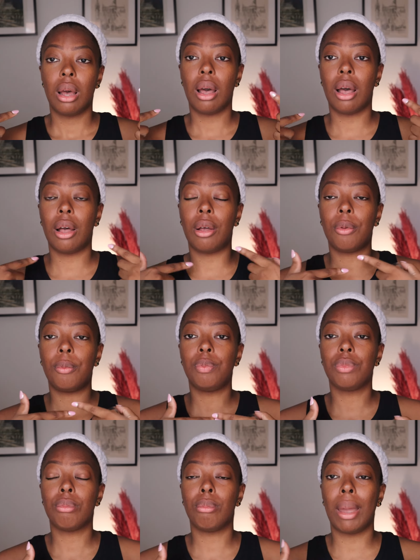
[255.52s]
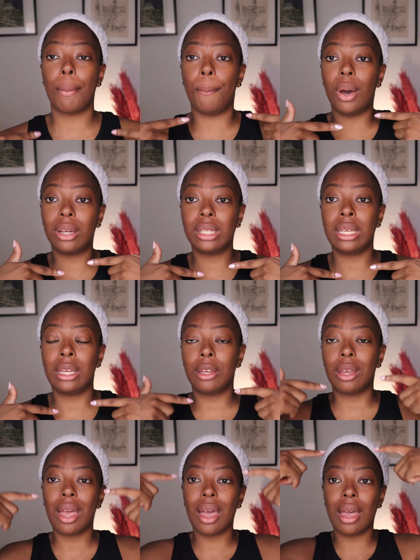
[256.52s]
my
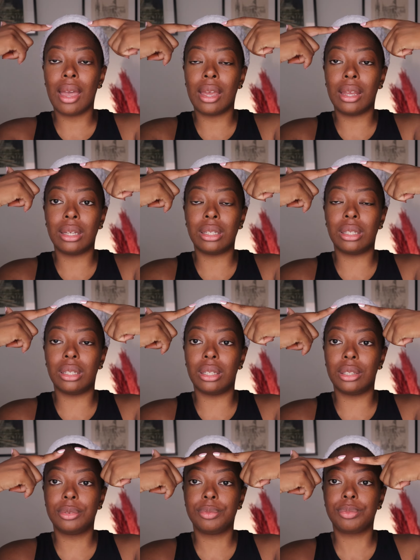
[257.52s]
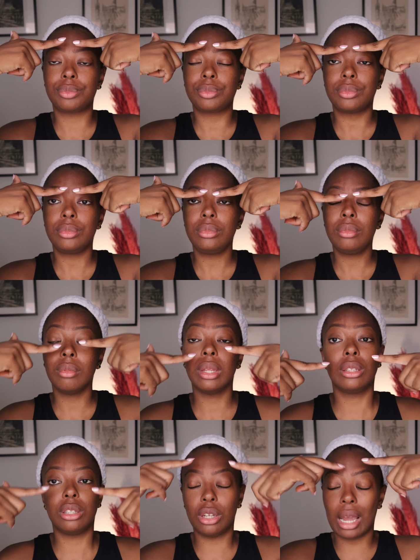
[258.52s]
body, and
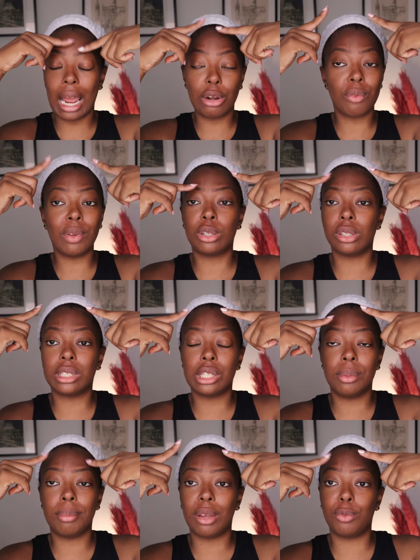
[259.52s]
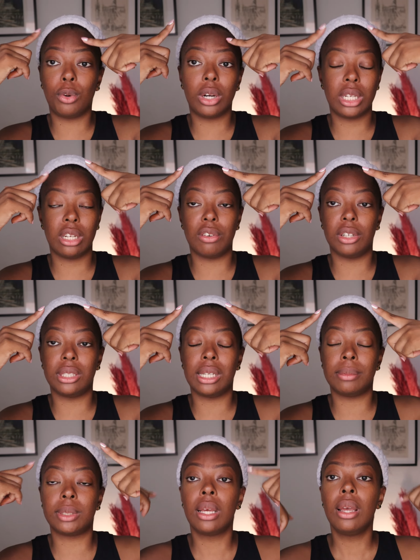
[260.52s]
I don't even consider my forehead a lot of
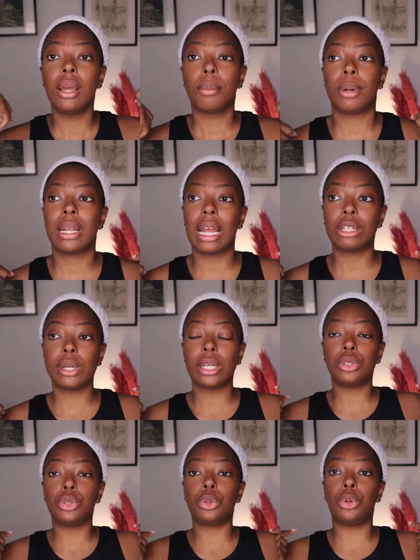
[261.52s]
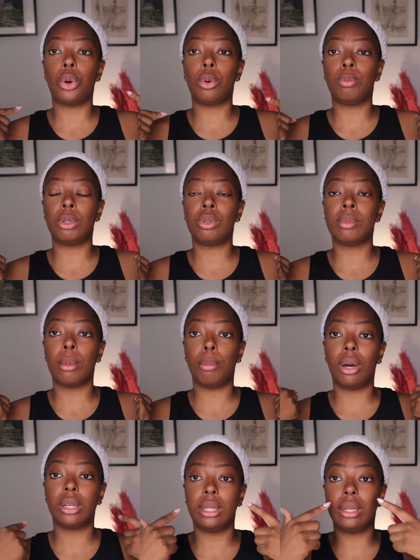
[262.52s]
times, but I try to go between my
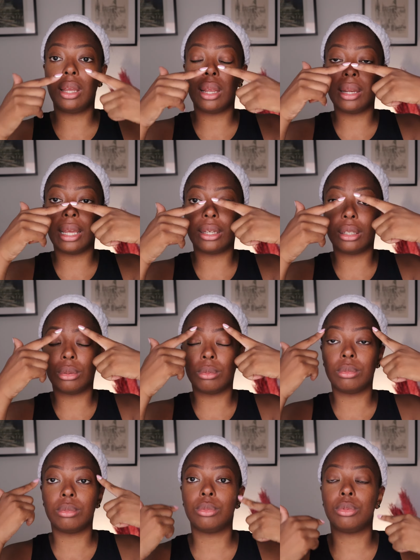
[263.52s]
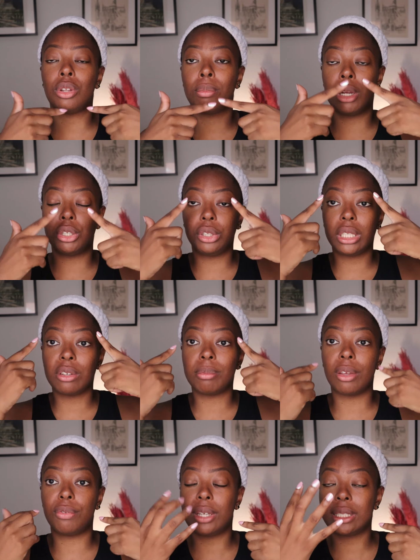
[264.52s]
body and like the majority of
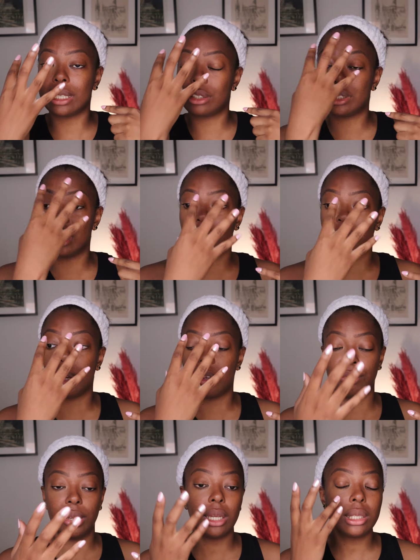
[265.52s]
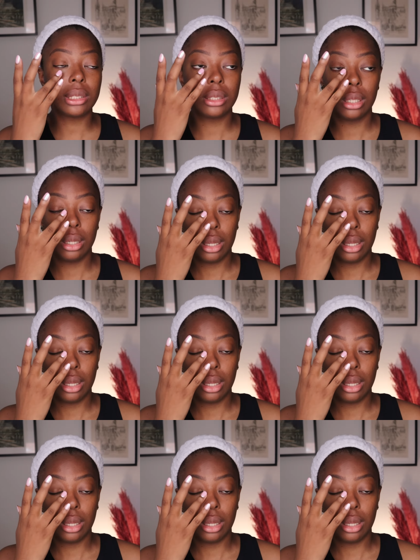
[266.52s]
my face, like the center of my face.